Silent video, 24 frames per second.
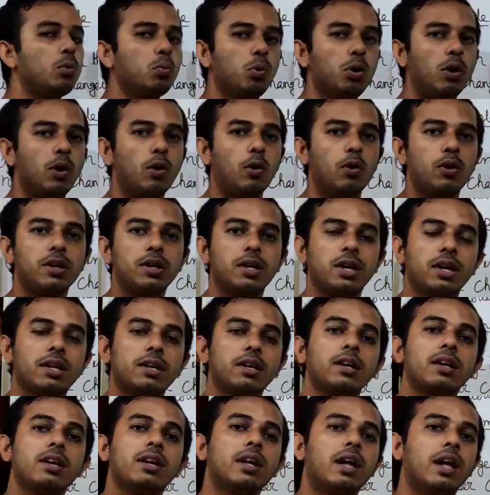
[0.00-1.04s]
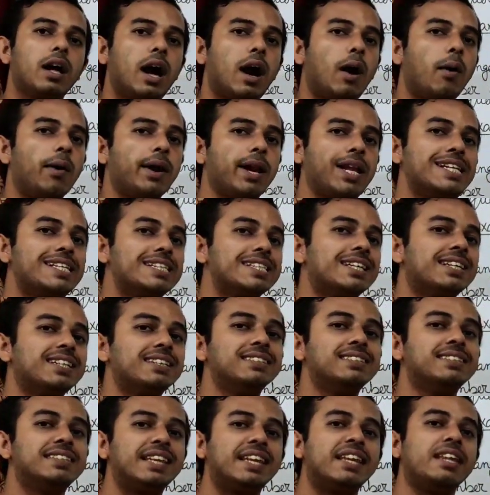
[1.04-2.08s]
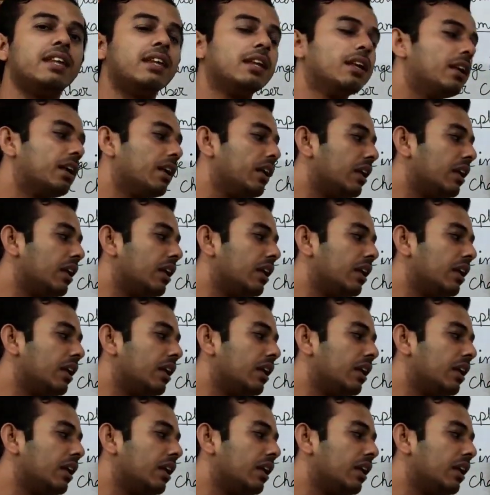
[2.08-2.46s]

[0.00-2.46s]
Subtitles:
will not get our answer as 3.